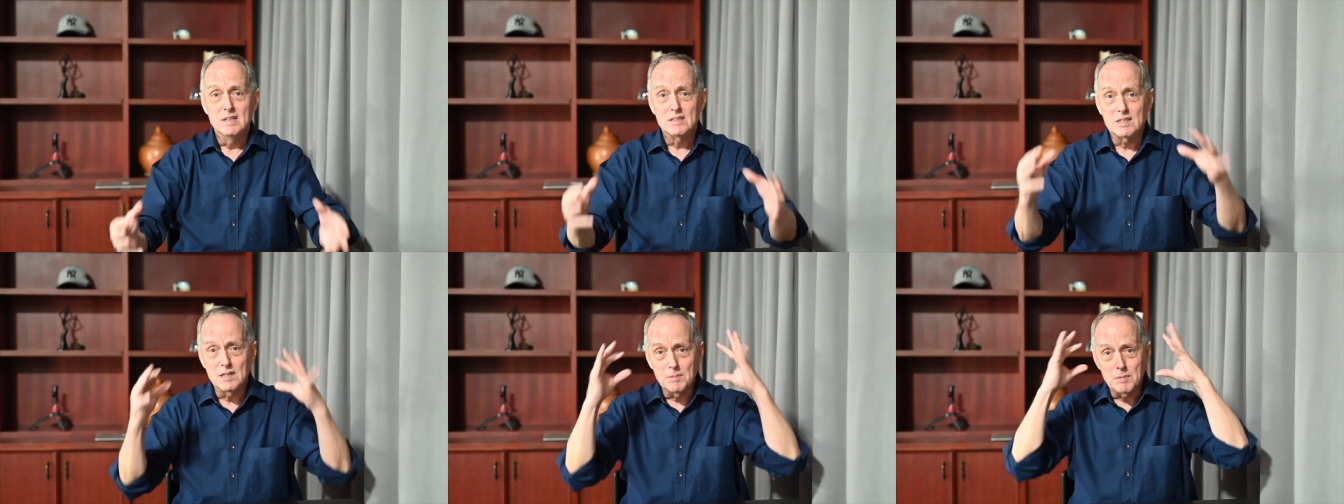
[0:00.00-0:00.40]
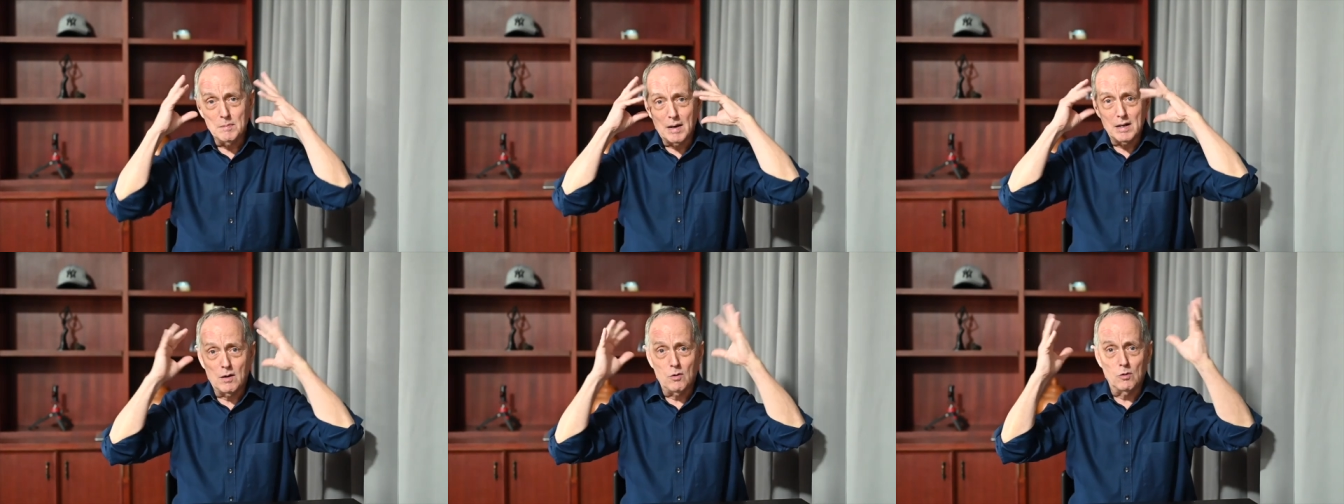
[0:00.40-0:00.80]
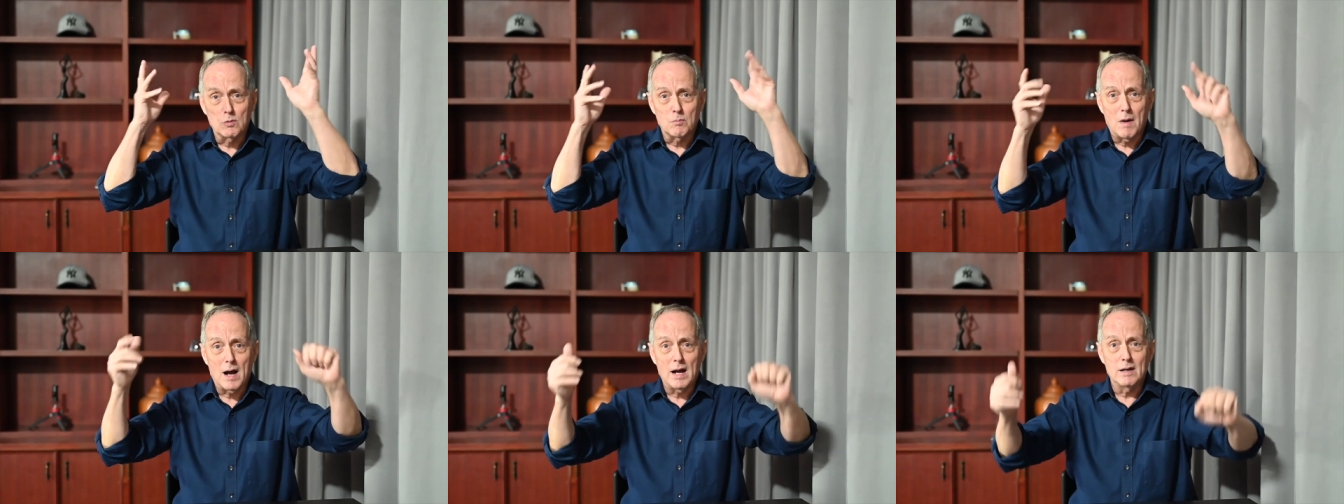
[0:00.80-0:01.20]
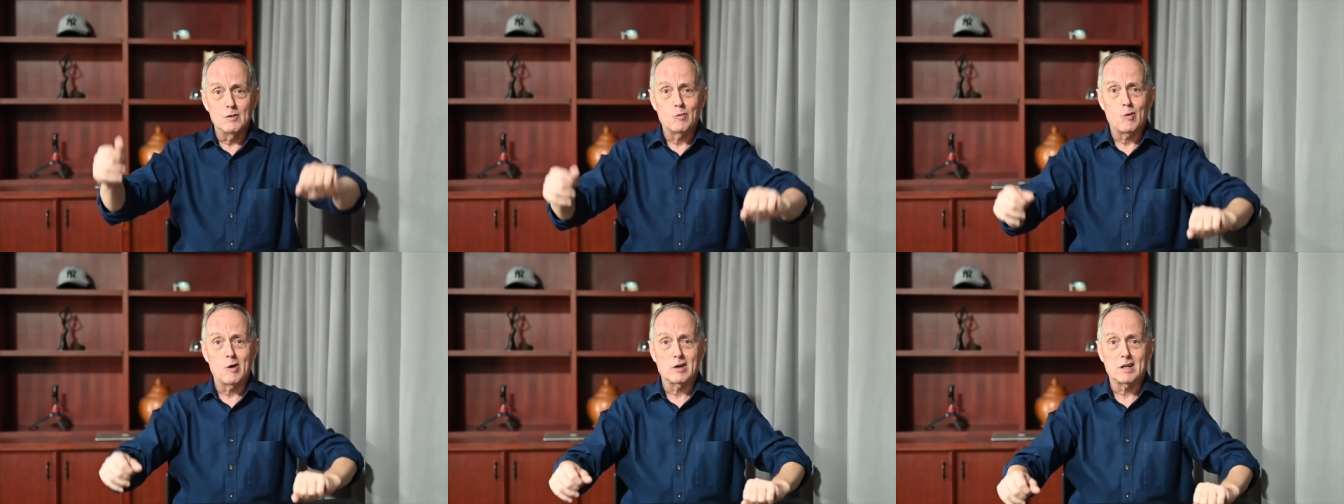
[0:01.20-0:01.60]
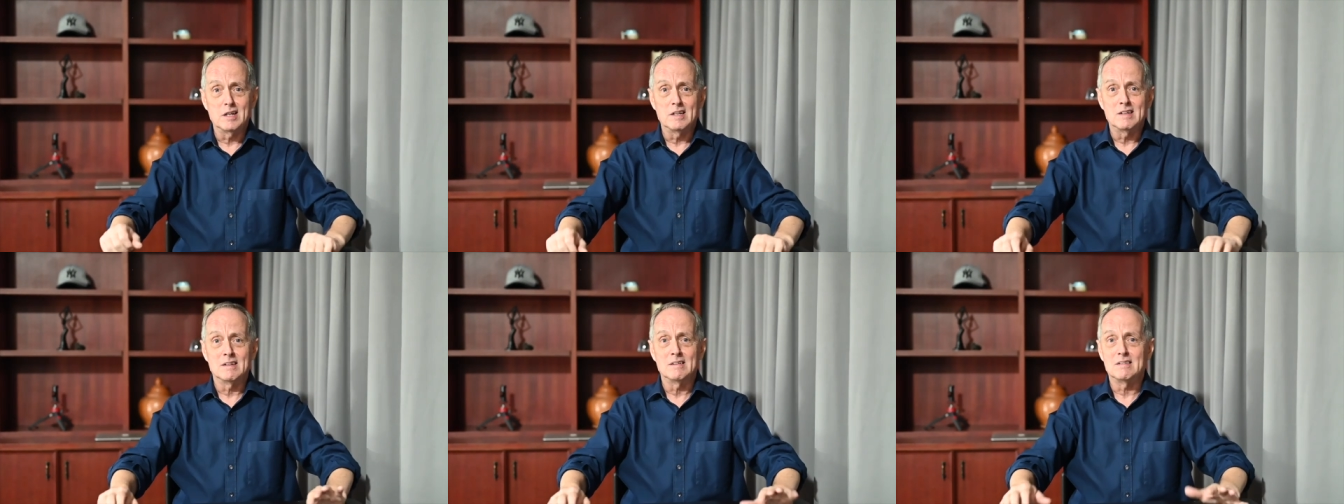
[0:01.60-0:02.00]
It's keeping my old mind
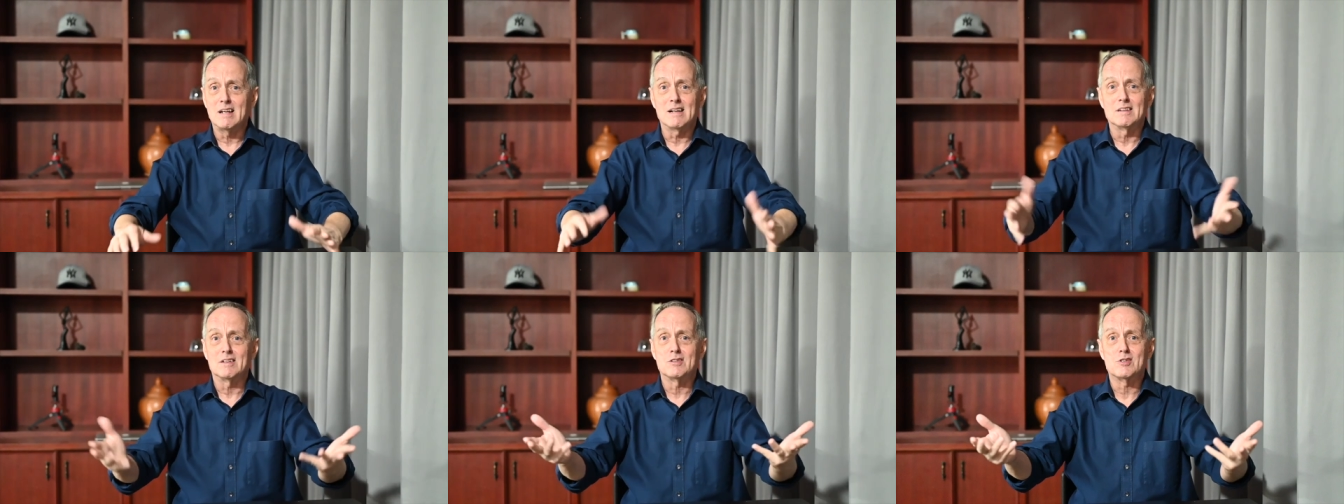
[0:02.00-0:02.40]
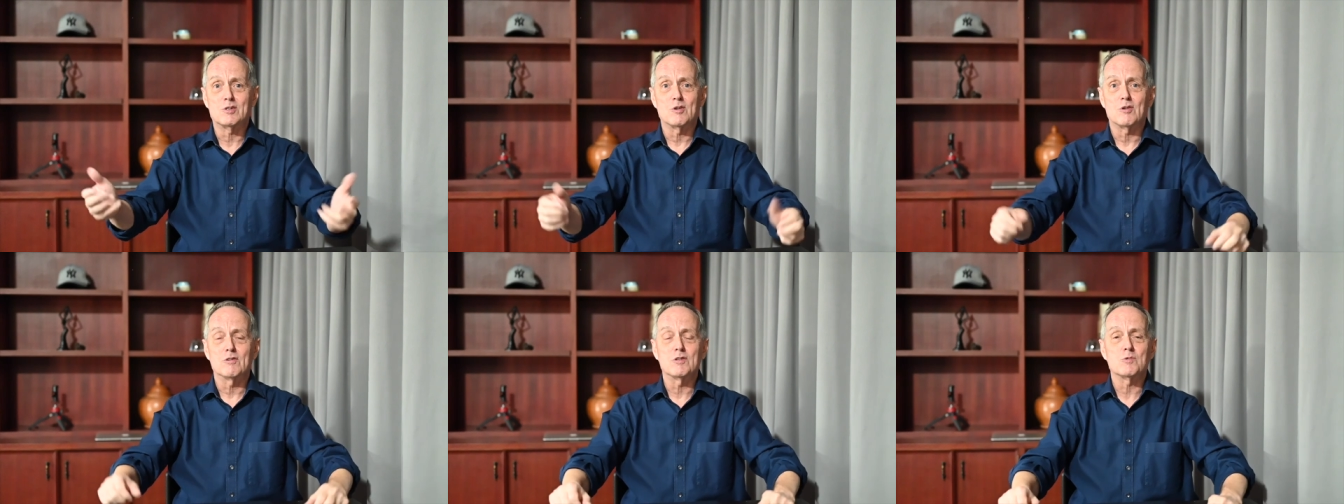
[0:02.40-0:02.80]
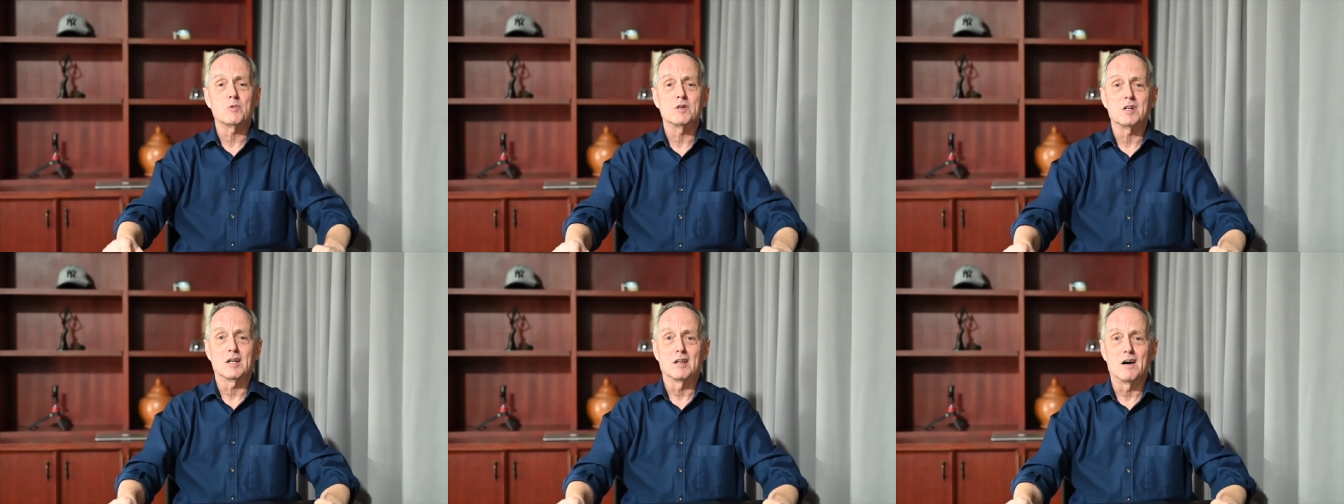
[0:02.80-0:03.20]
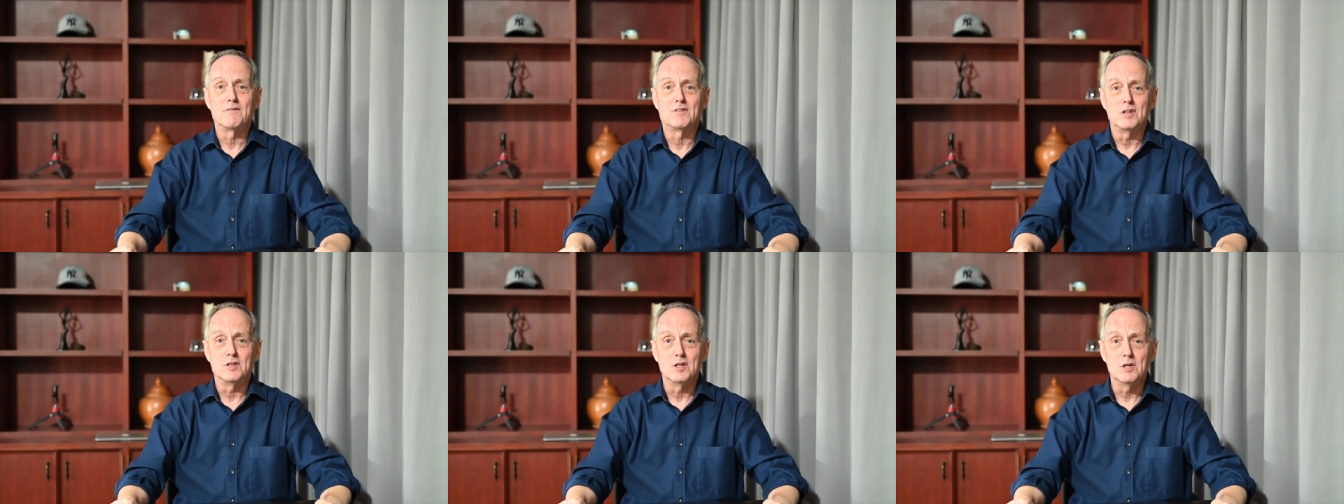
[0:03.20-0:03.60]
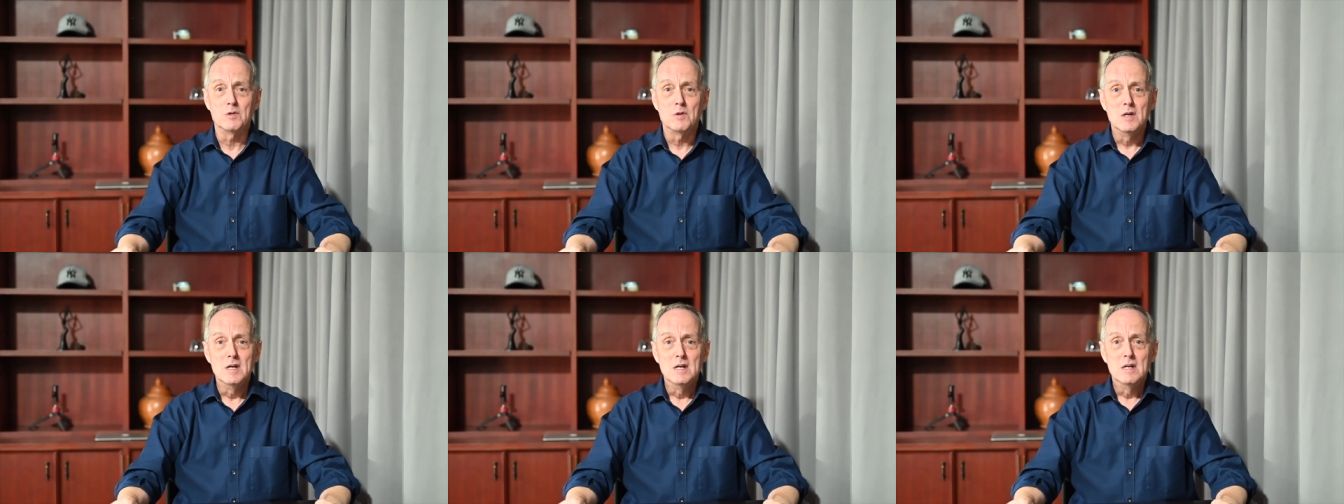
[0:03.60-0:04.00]
working and telling stories, which I love to do.